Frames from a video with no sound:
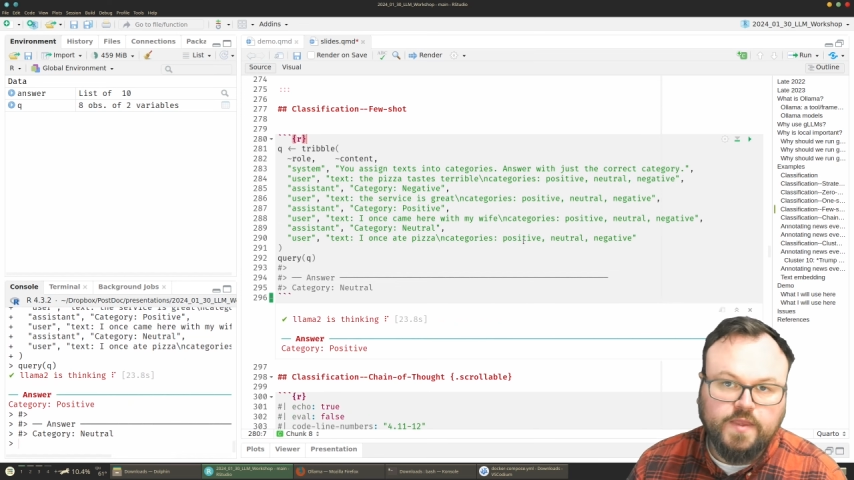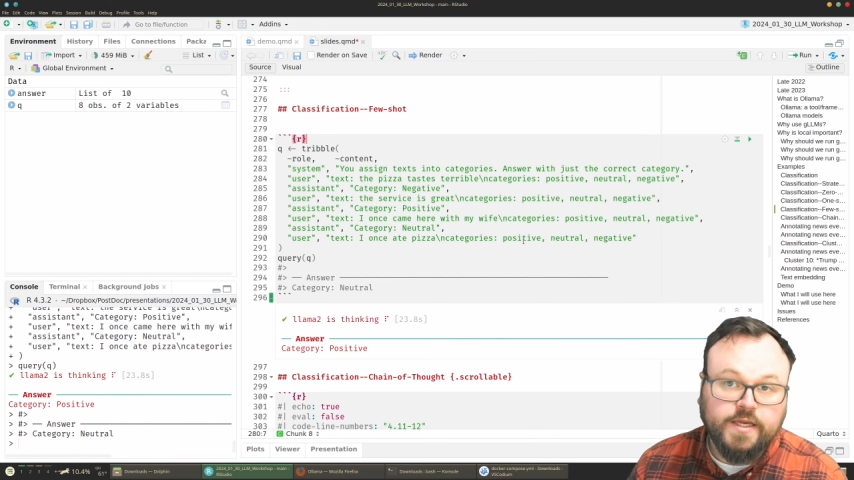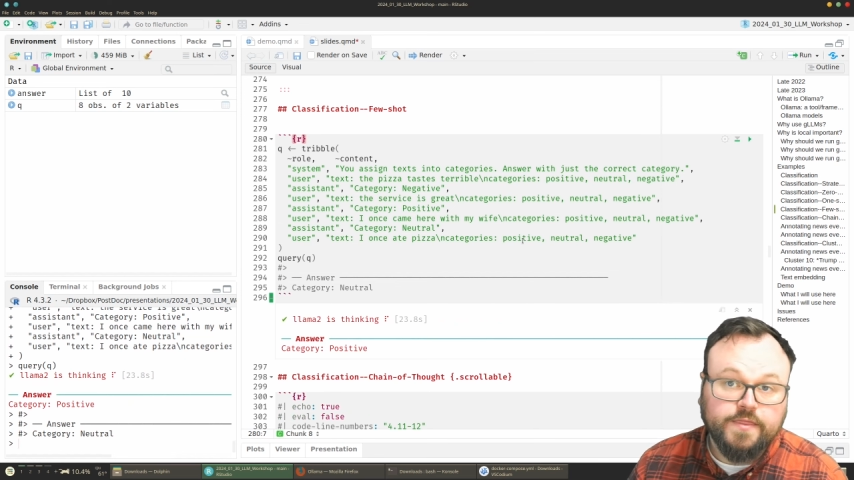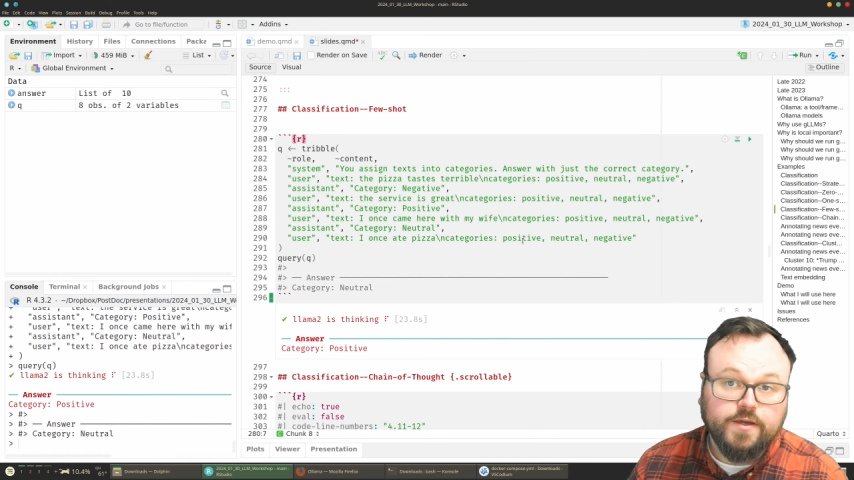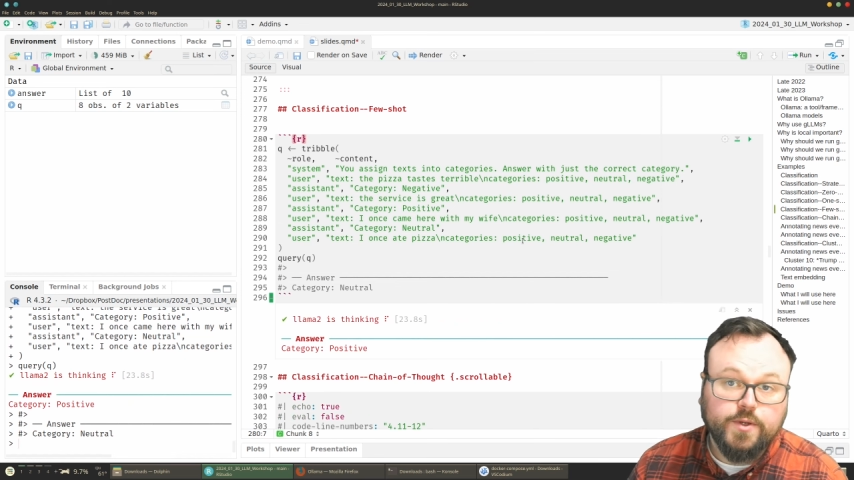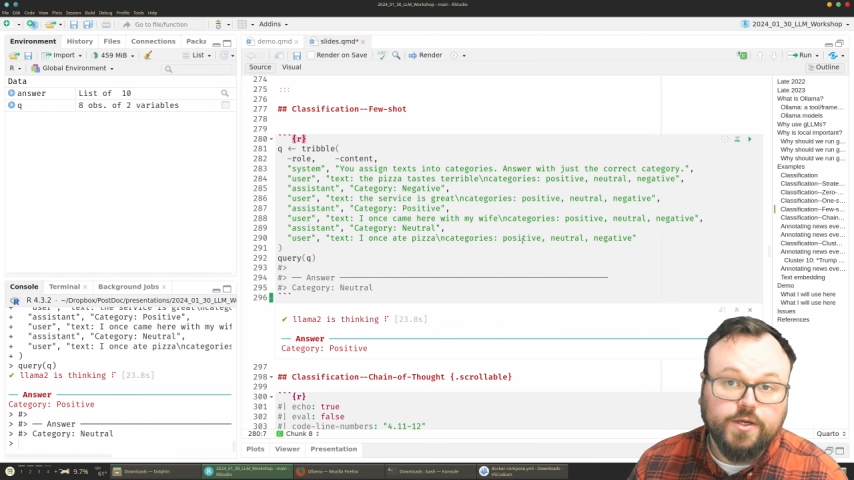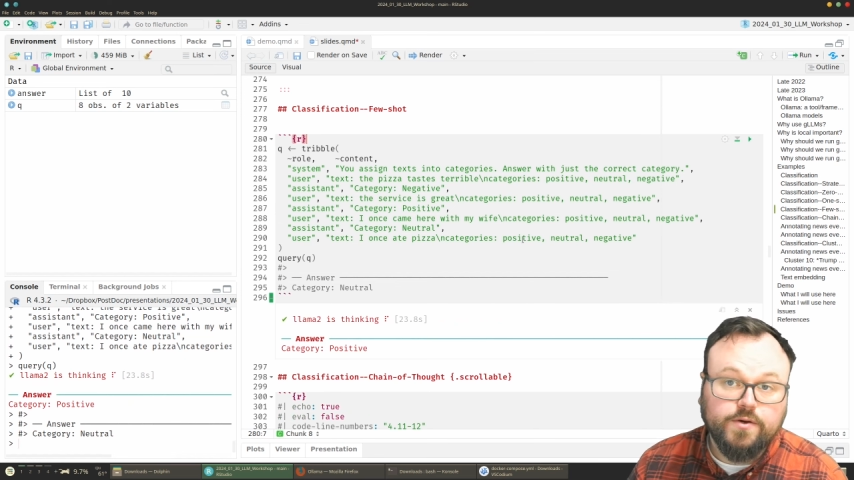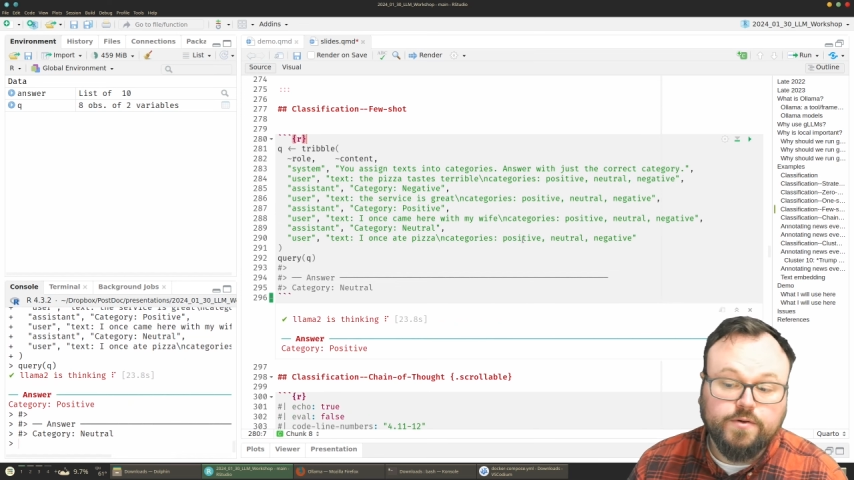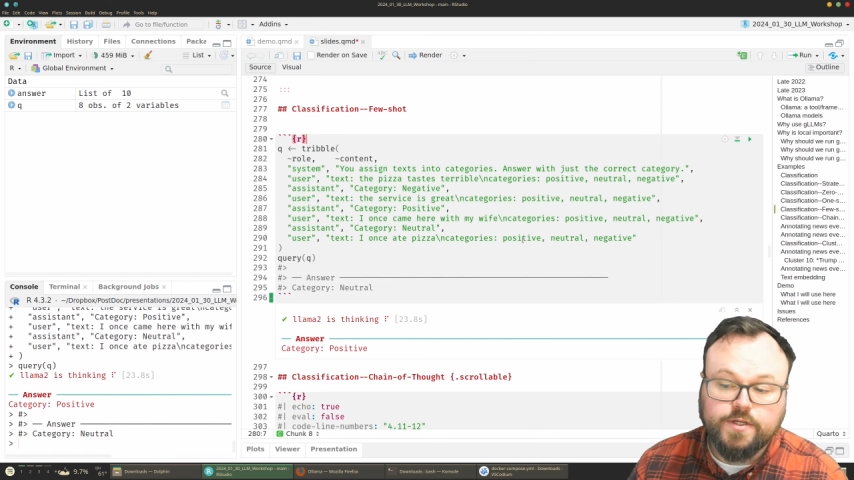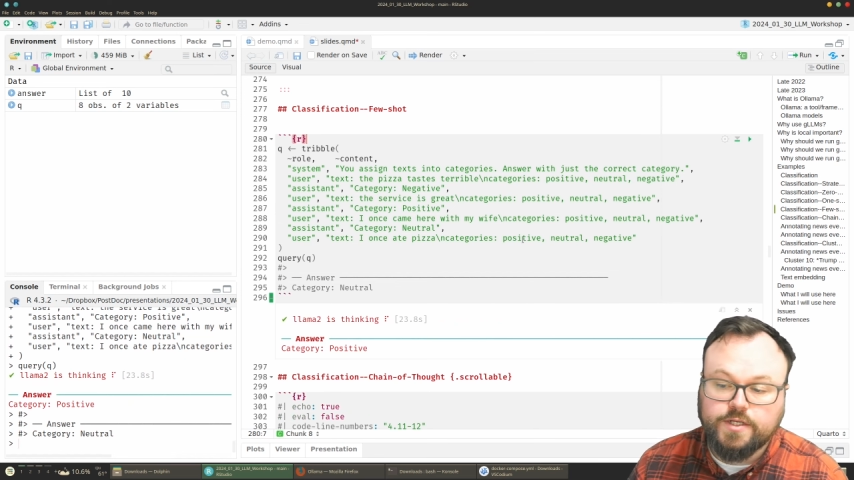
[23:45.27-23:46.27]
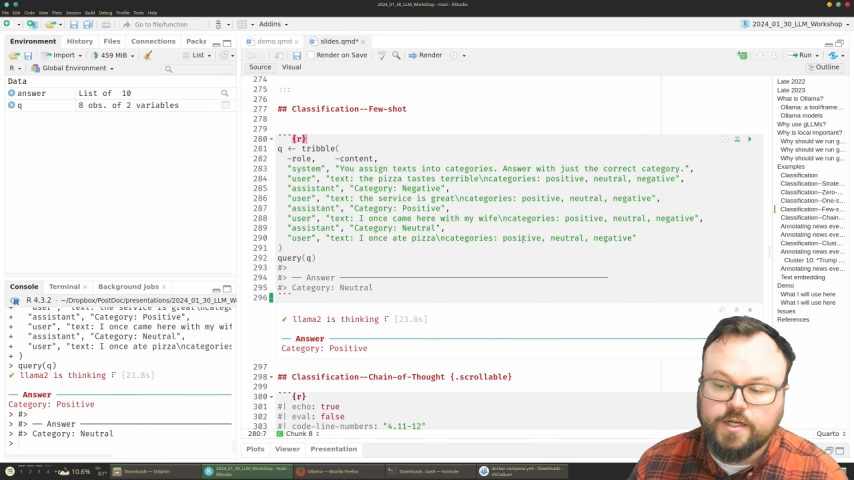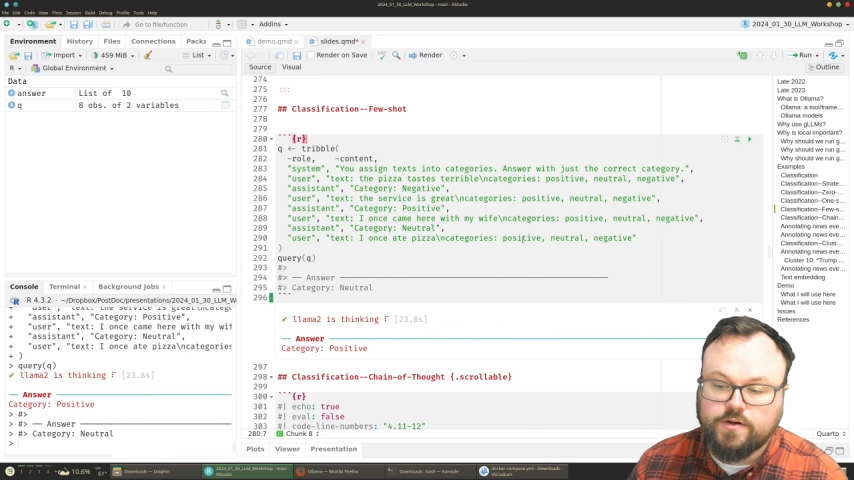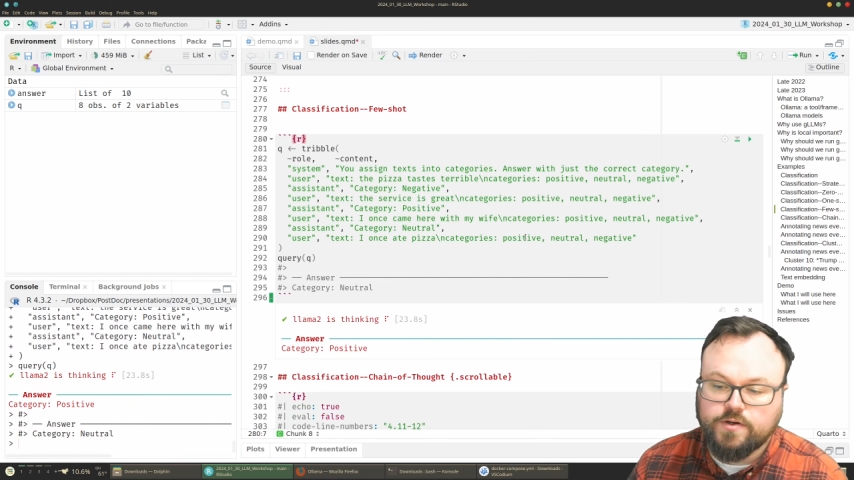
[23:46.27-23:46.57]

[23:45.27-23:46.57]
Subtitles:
And there we go. It now